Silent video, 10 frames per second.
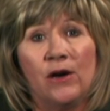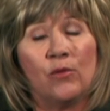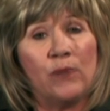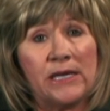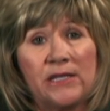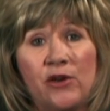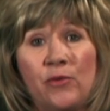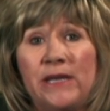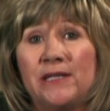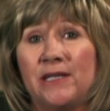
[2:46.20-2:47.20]

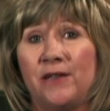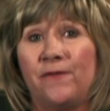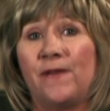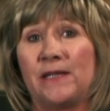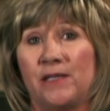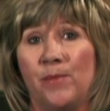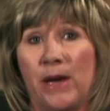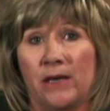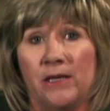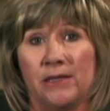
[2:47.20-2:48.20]
Rescuing is a defense
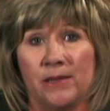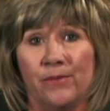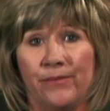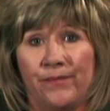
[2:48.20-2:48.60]
mechanism.